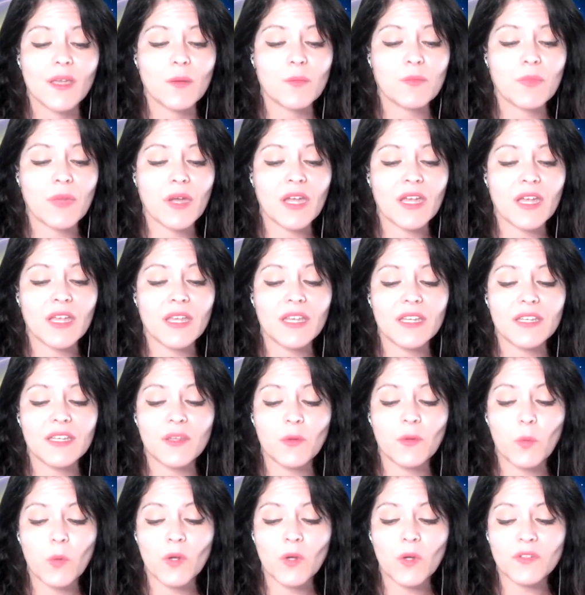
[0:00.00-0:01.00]
But the
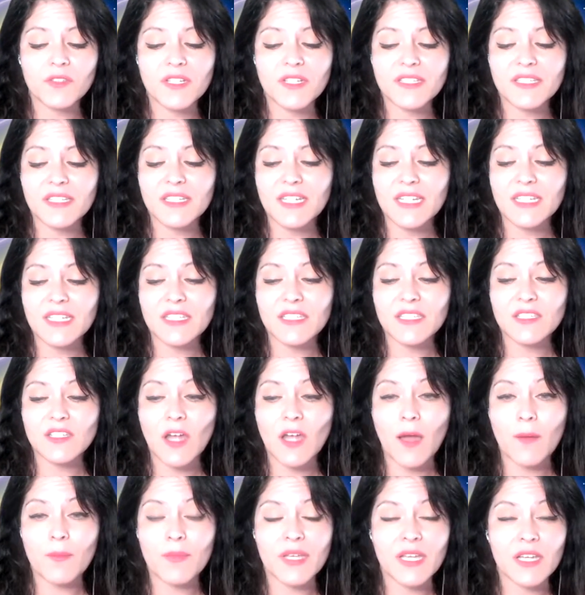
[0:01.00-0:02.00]
world doesn't need to
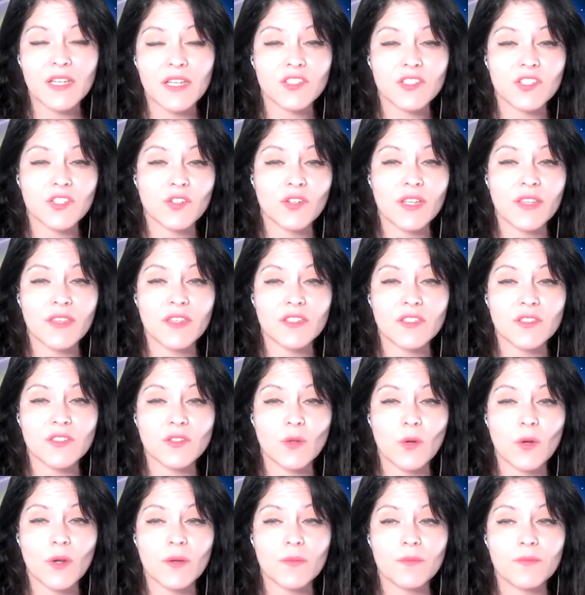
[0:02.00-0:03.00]
stop because you're in the
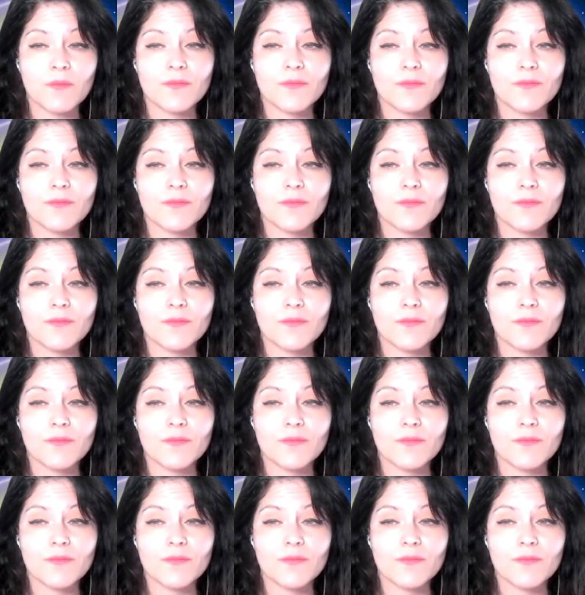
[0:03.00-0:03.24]
storm.